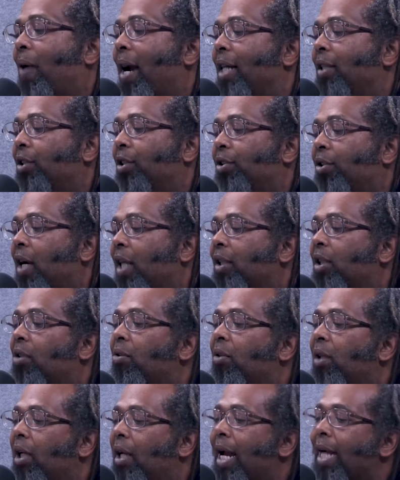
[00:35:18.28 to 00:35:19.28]
grazer, so I
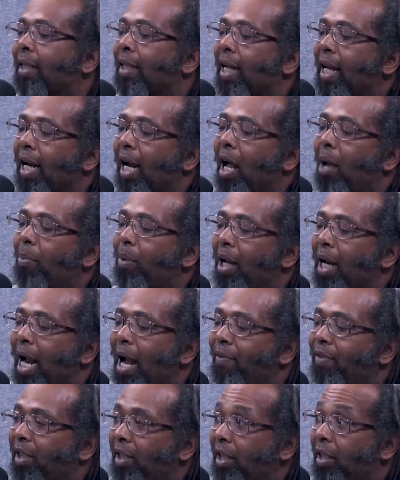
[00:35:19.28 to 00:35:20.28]
generally like to get up and
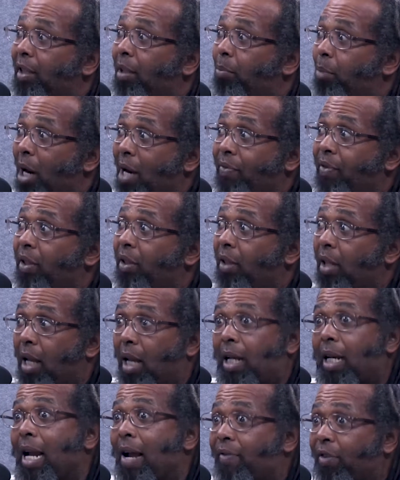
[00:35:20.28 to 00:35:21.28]
have a decent breakfast. So I
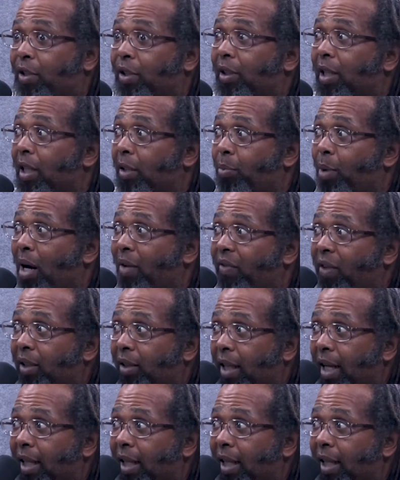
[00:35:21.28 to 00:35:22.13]
can have a good sized breakfast,